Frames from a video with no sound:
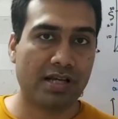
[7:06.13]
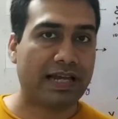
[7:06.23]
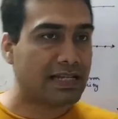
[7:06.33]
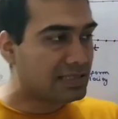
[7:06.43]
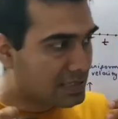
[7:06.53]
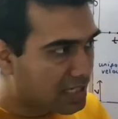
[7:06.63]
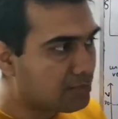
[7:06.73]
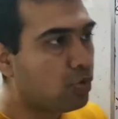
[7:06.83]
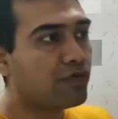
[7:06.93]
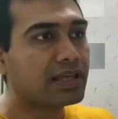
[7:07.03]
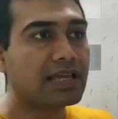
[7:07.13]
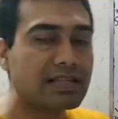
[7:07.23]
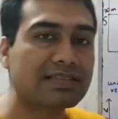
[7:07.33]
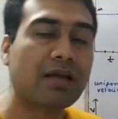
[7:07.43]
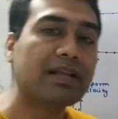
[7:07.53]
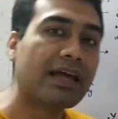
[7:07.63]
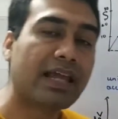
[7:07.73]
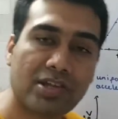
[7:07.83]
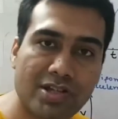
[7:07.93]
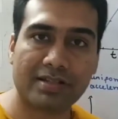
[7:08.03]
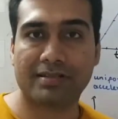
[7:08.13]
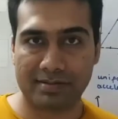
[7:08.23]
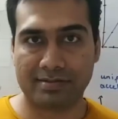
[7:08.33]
It is still moving in the same direction.